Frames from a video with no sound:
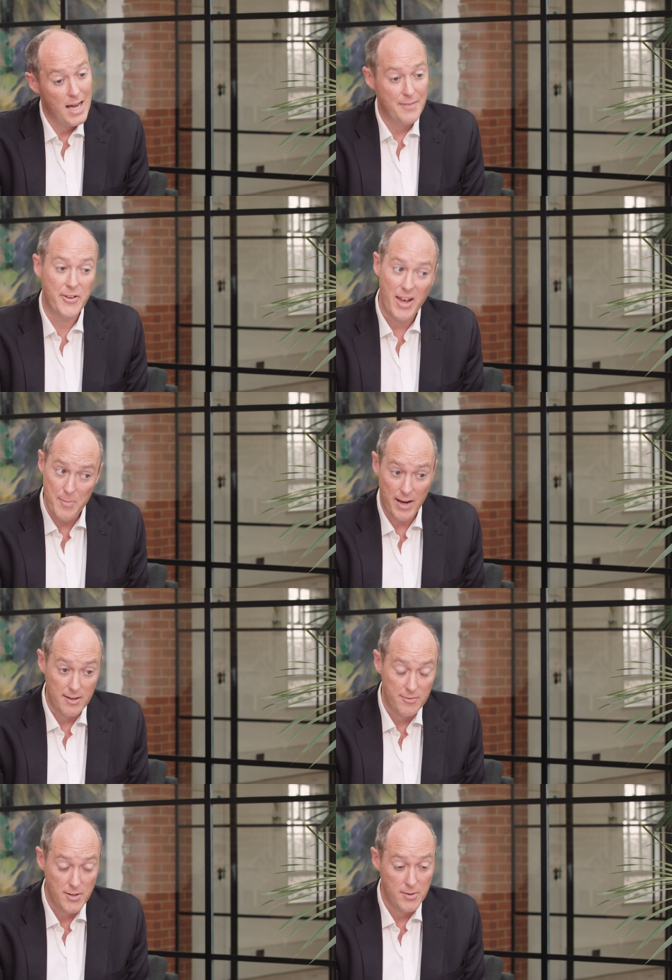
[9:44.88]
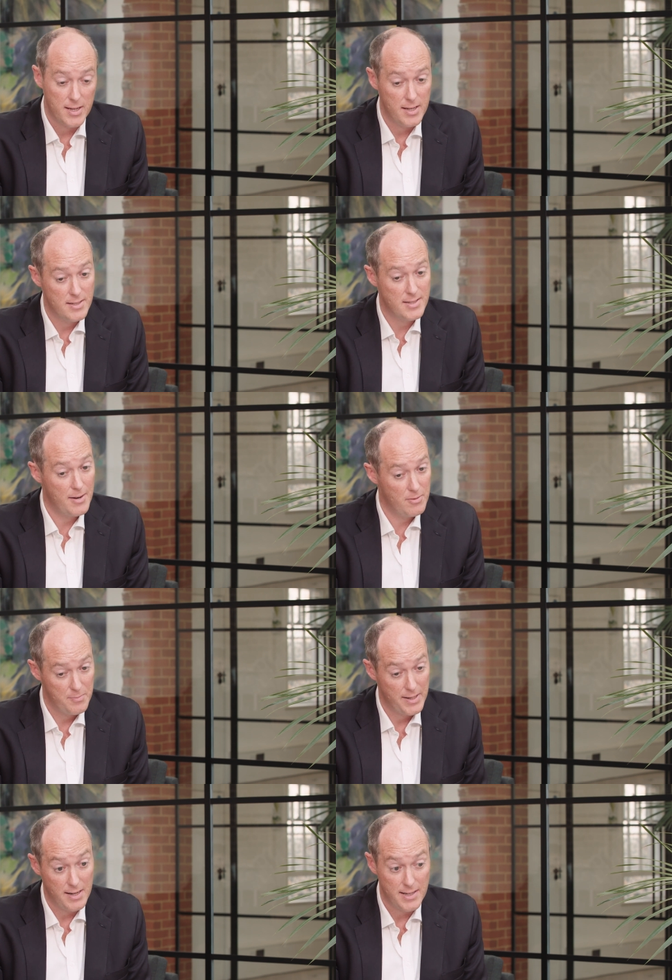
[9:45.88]
If you go back a few years, that will
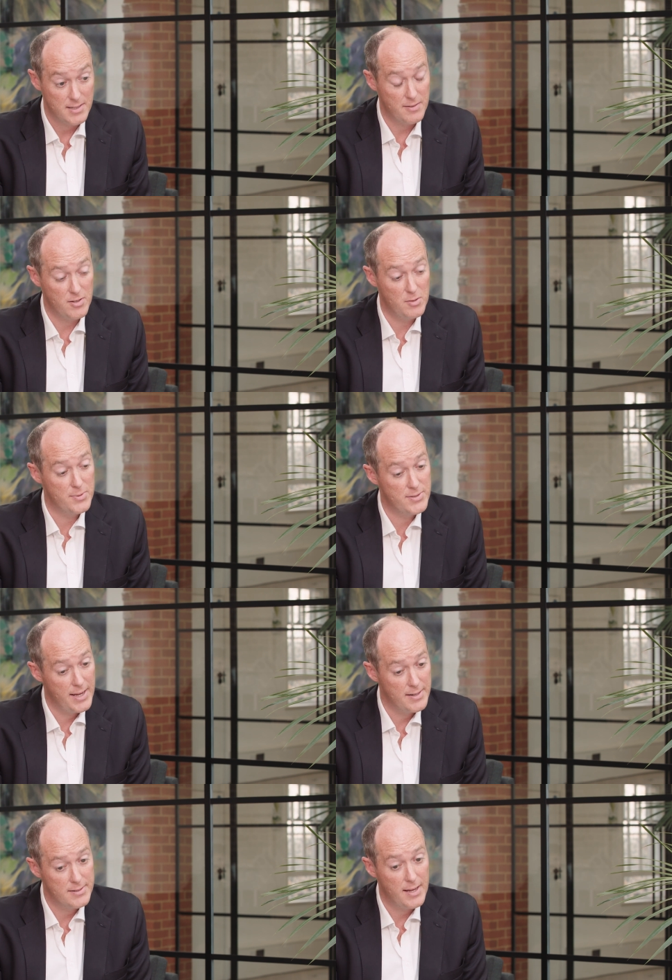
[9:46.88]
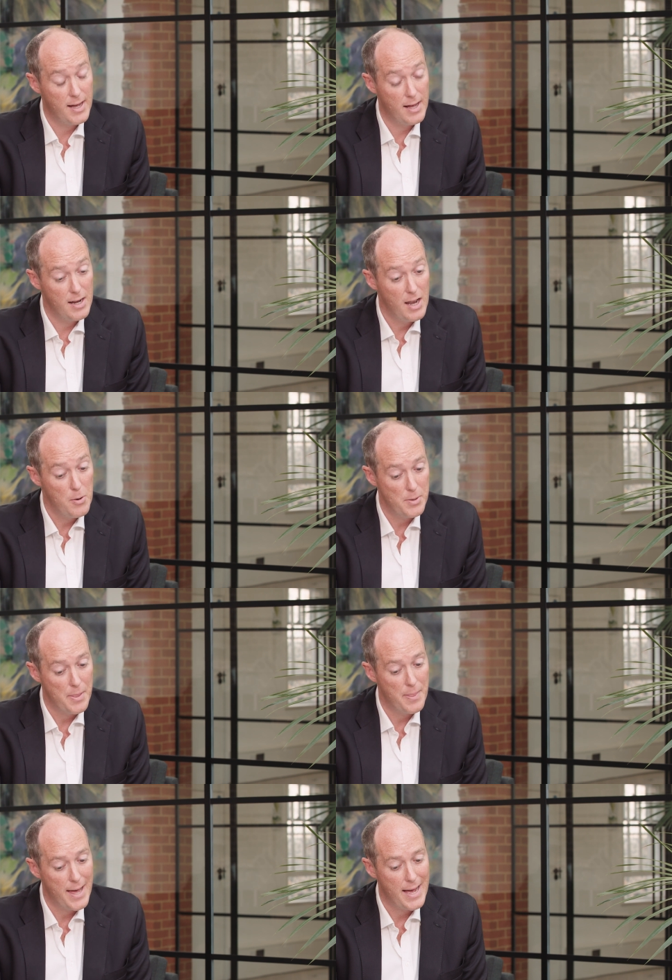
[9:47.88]
have been at least a few percent lower
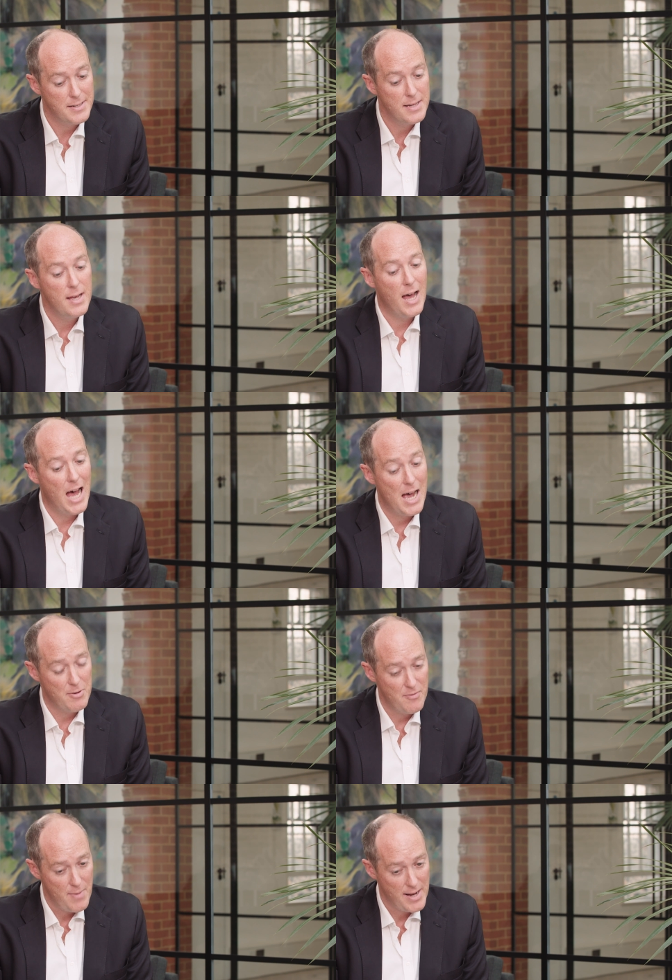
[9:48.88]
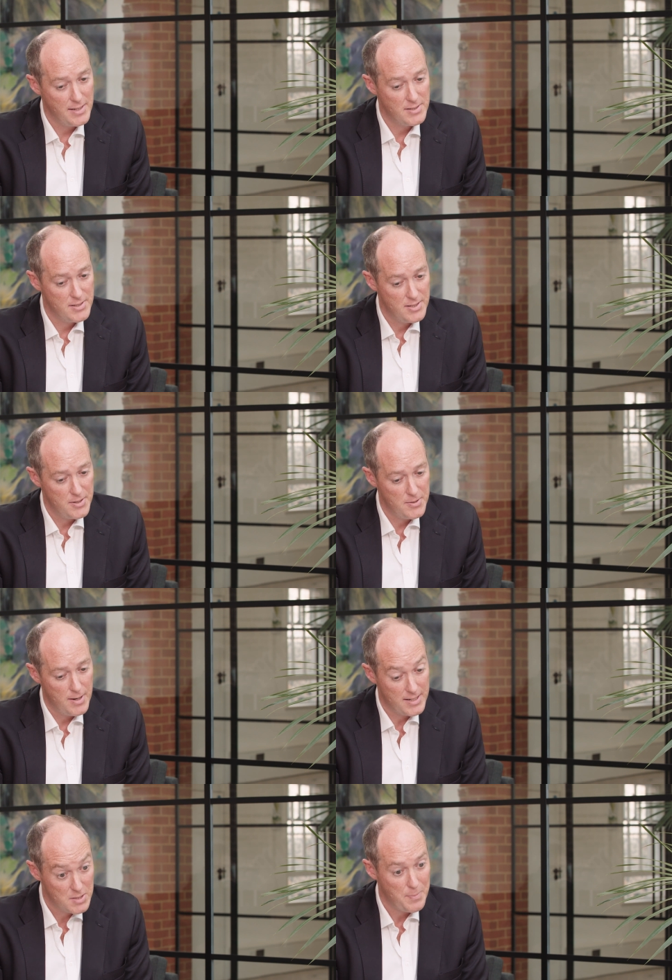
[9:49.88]
than that. And we've managed to
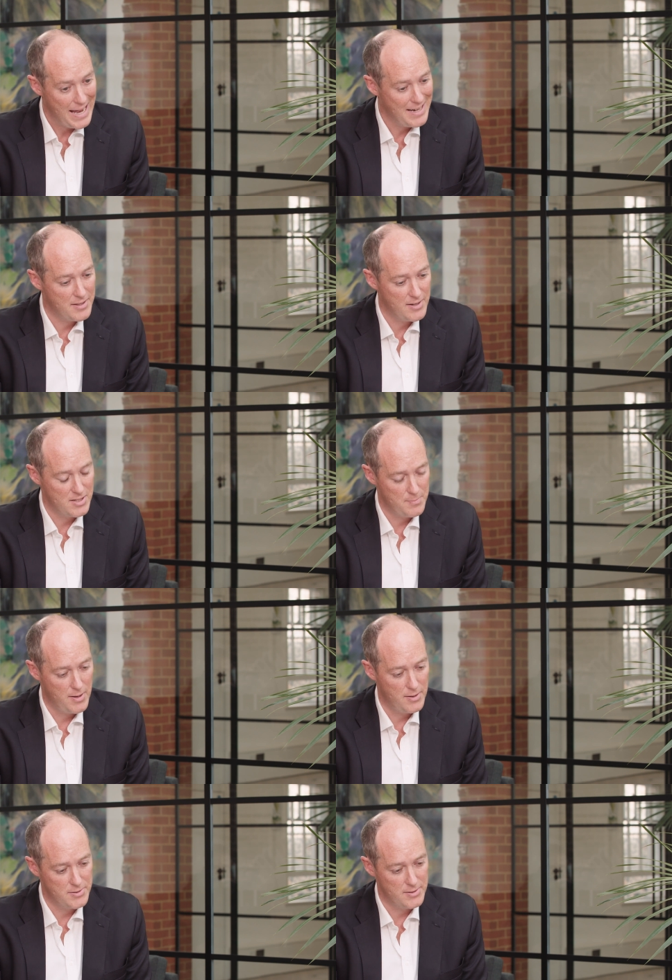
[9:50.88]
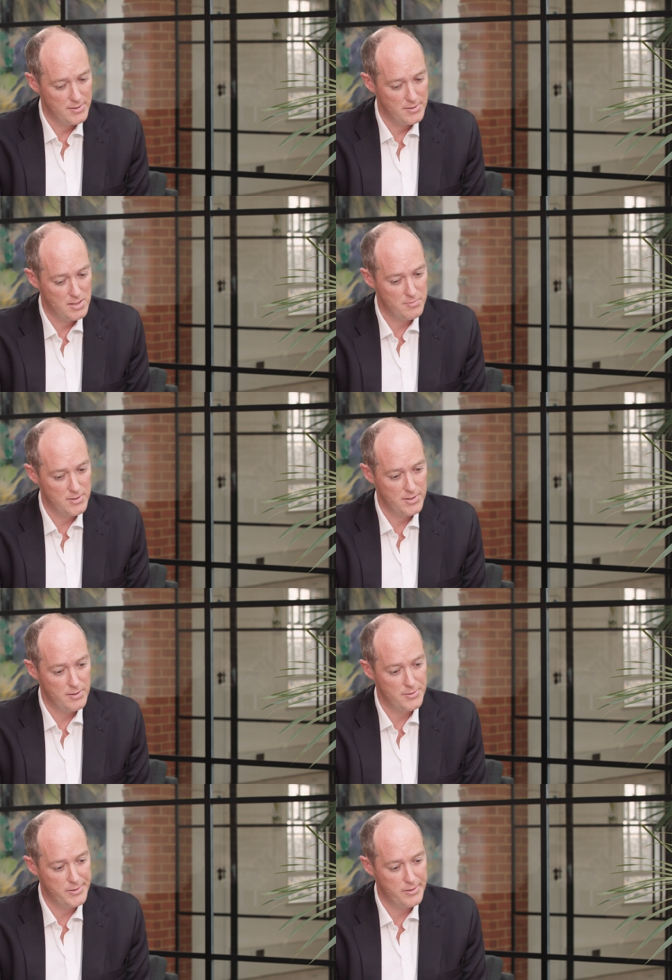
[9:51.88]
expand those margins as a
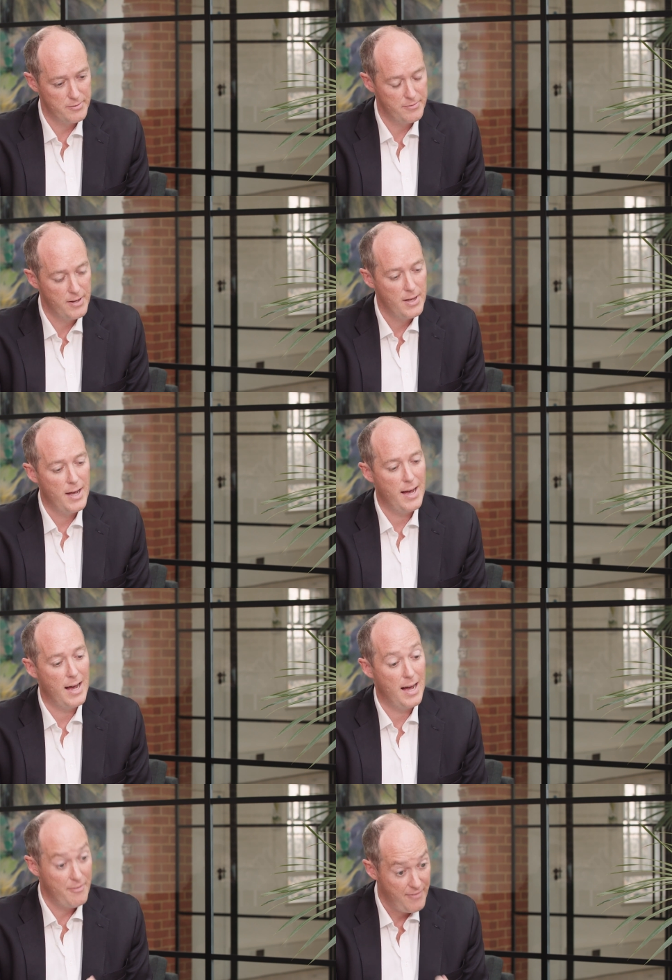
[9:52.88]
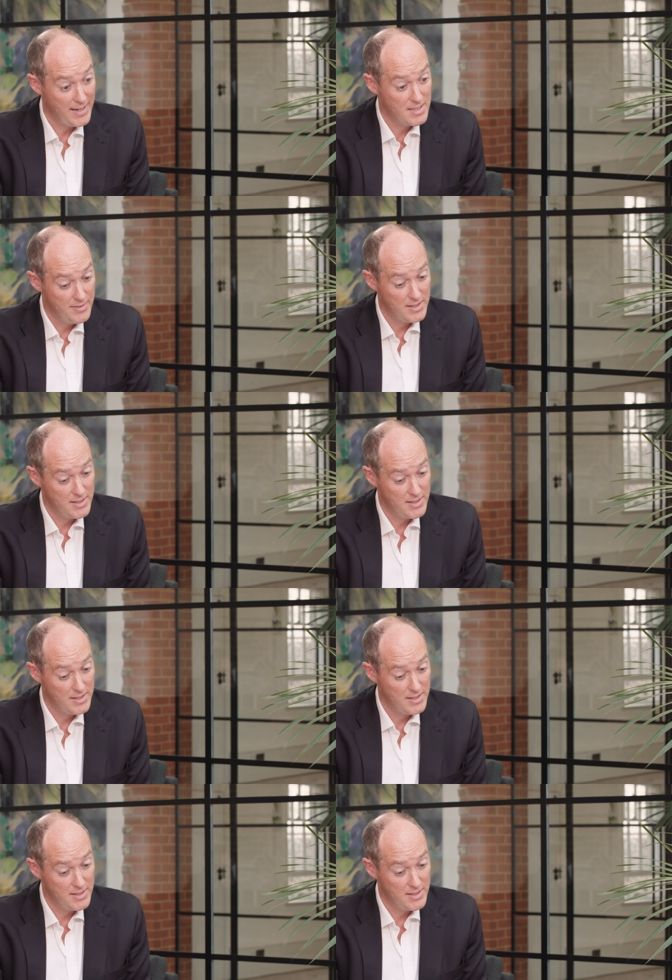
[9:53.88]
result of effective